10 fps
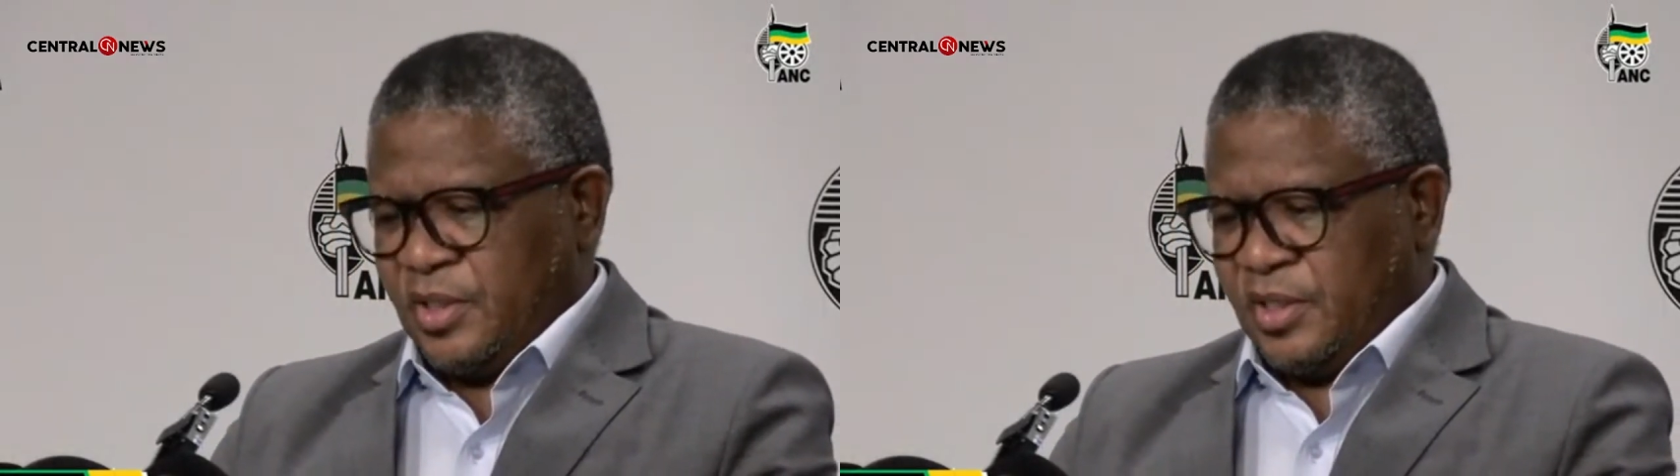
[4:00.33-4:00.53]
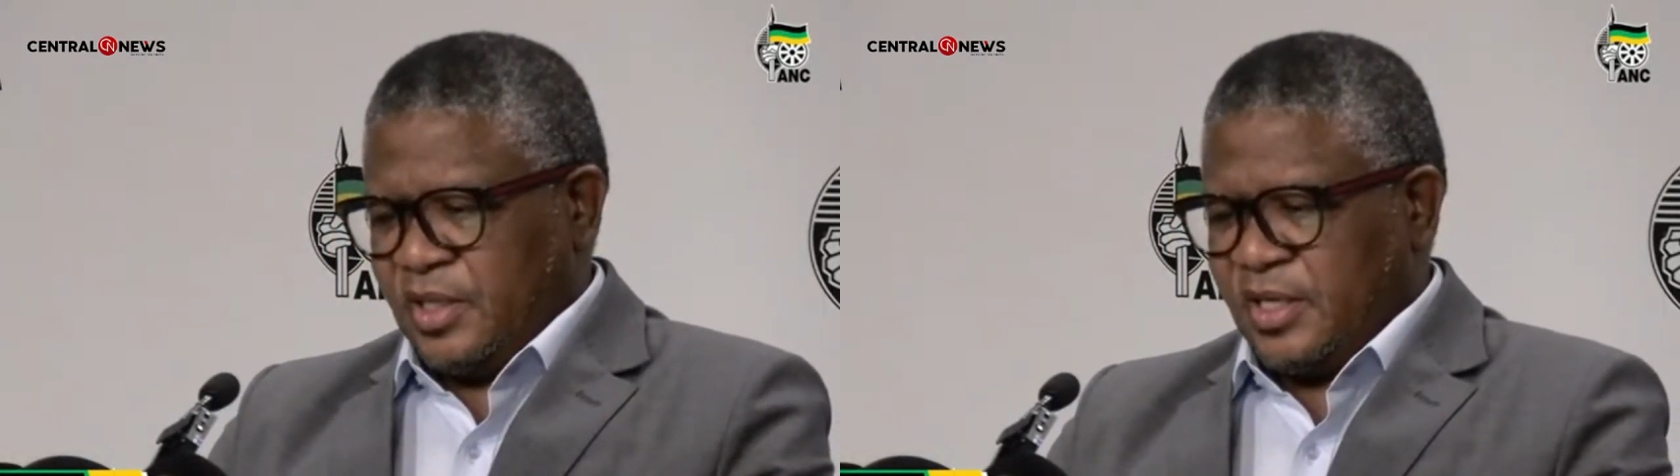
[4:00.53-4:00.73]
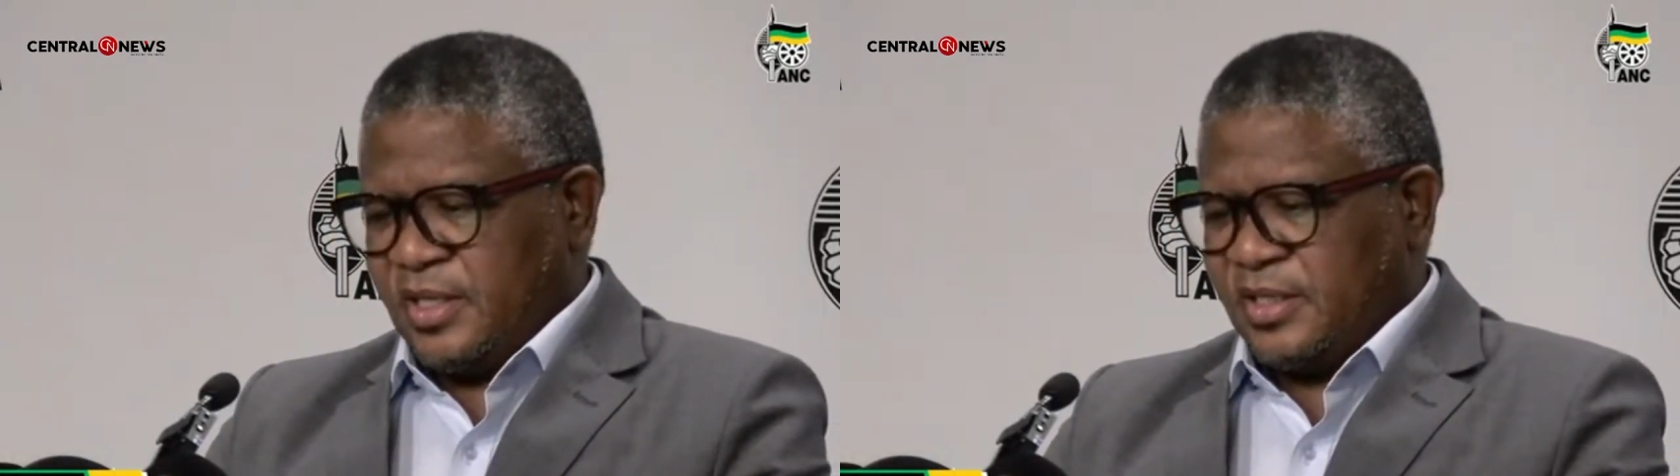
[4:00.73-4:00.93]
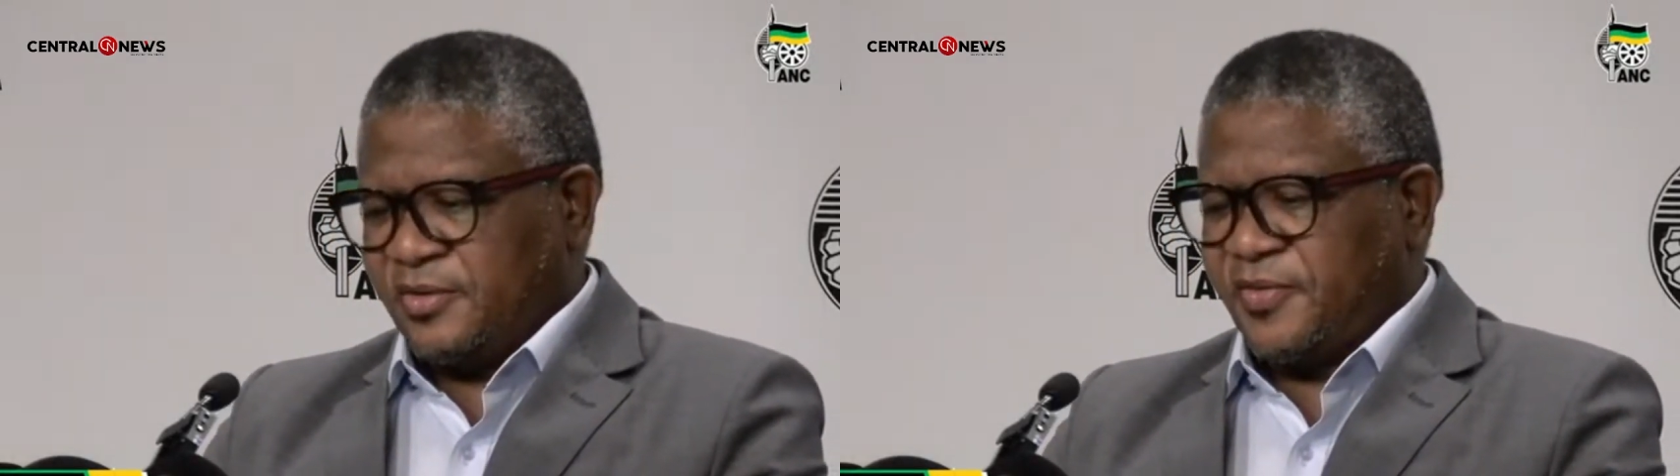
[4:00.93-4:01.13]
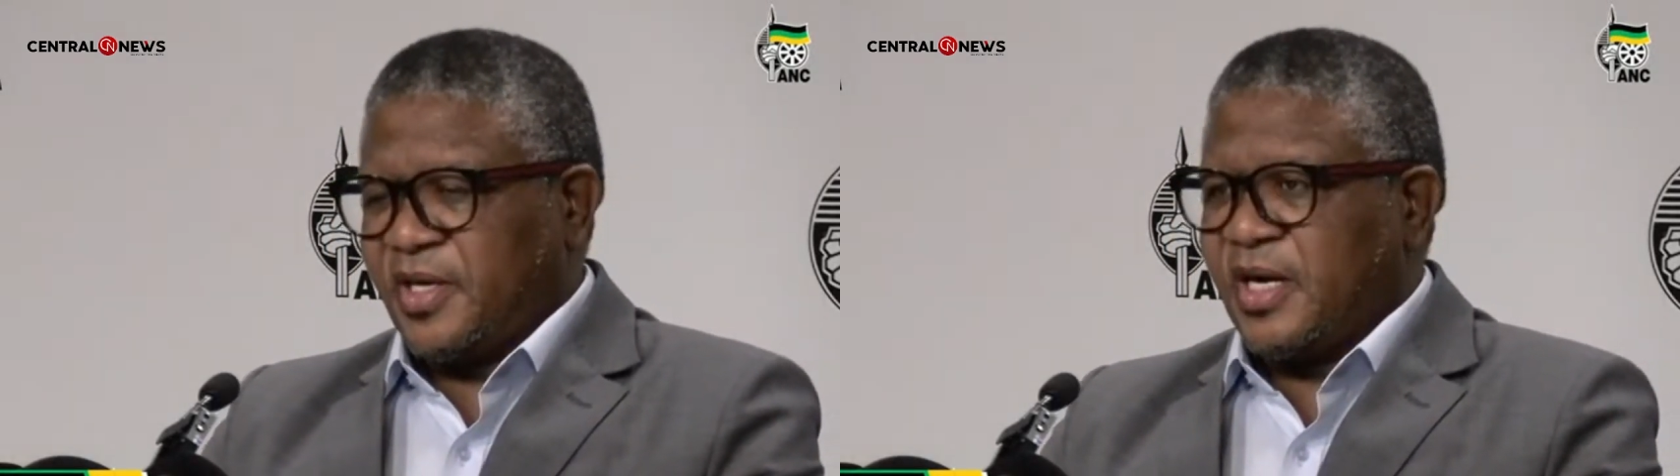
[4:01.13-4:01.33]
the
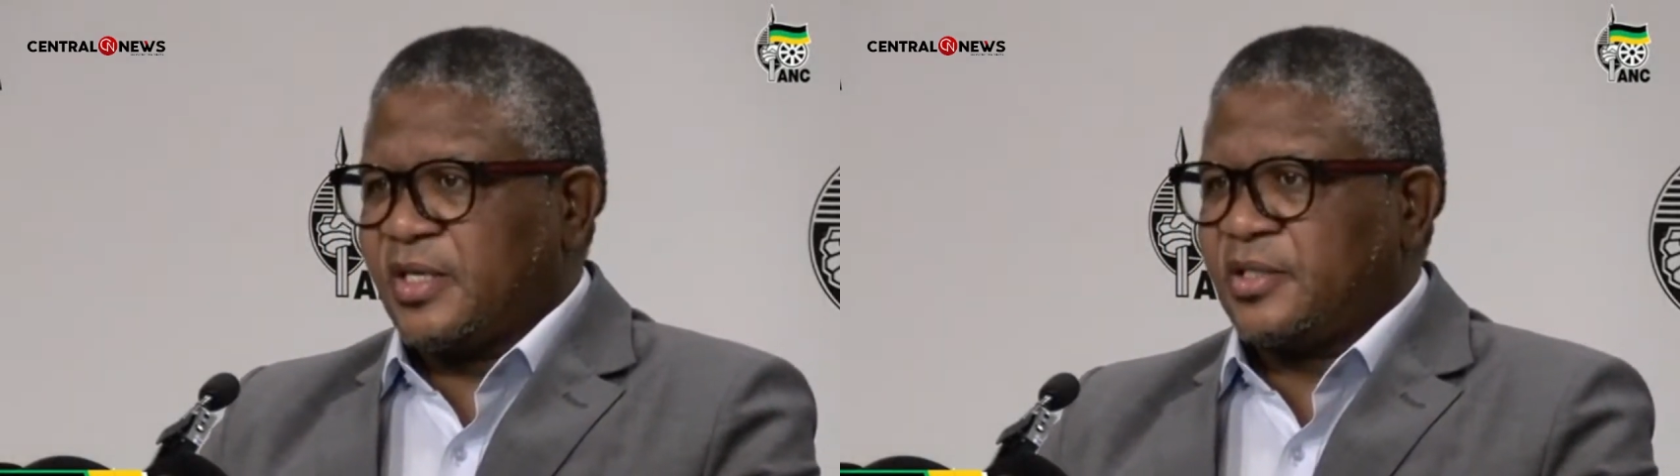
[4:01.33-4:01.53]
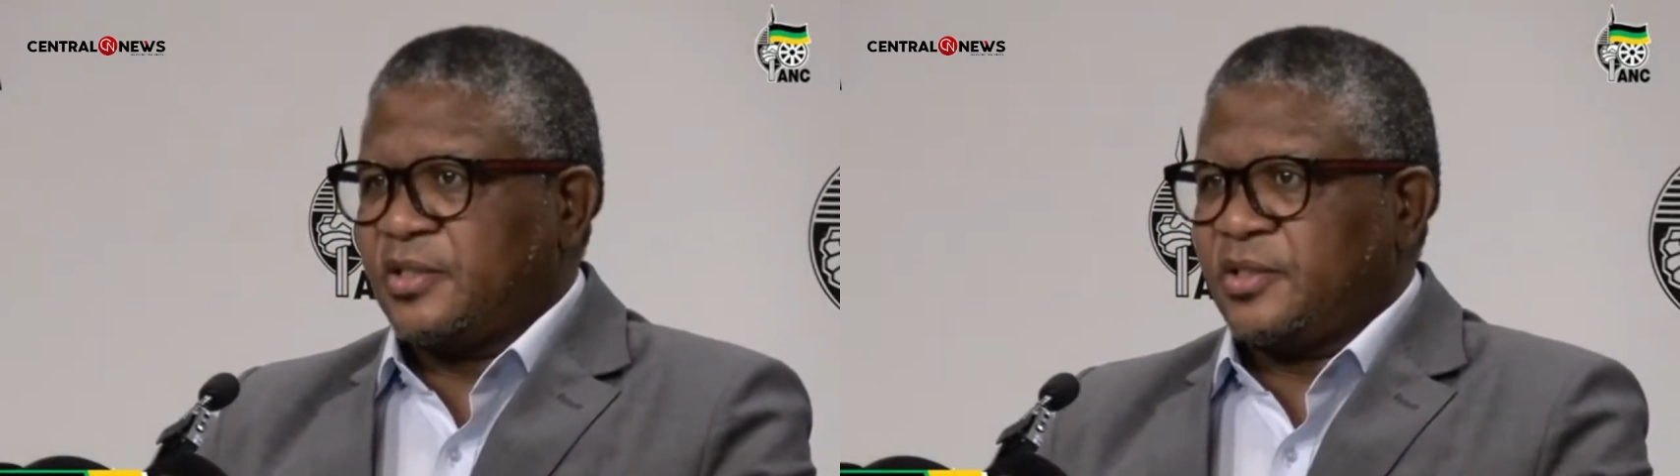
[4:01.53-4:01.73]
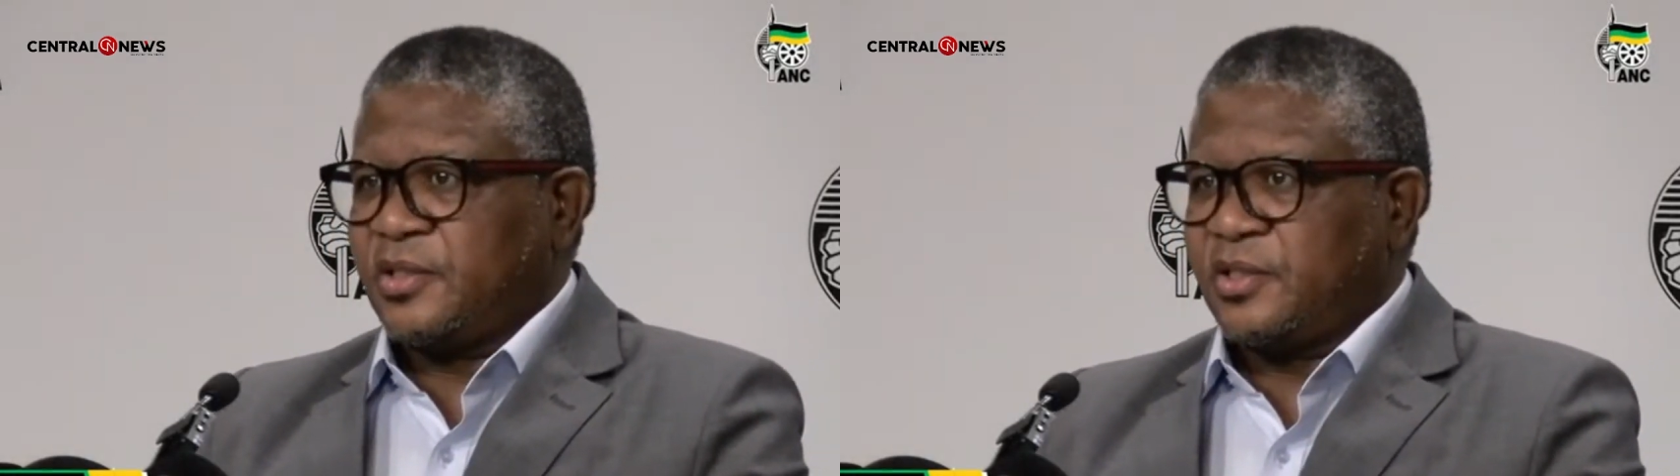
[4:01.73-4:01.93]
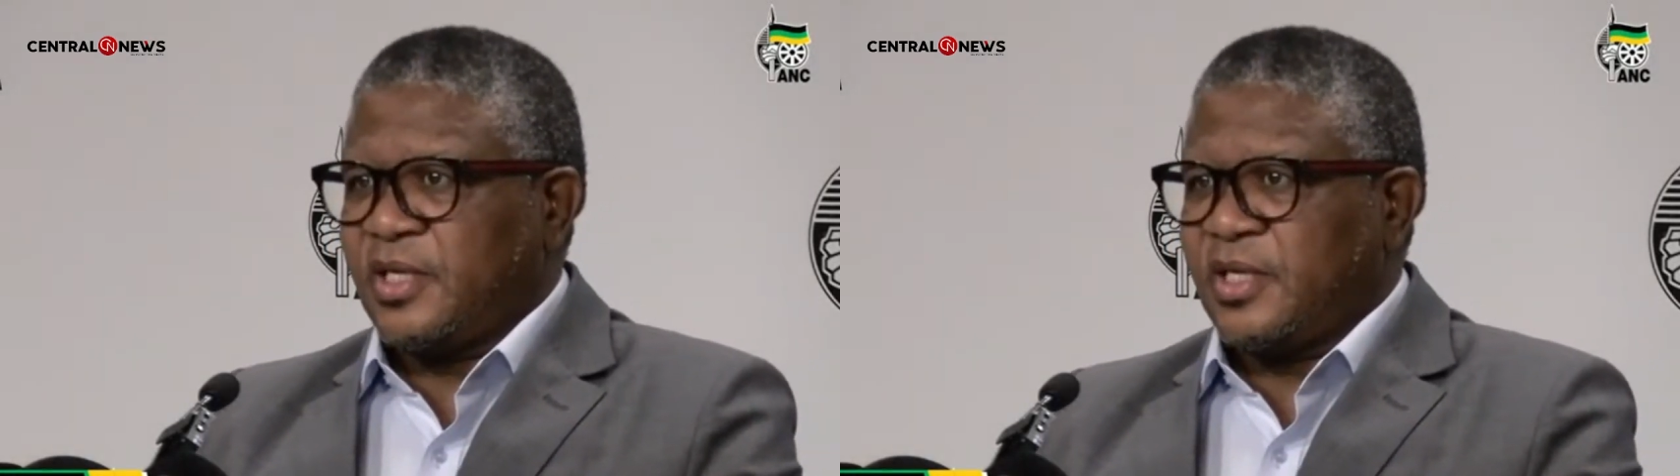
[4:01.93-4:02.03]
difficulties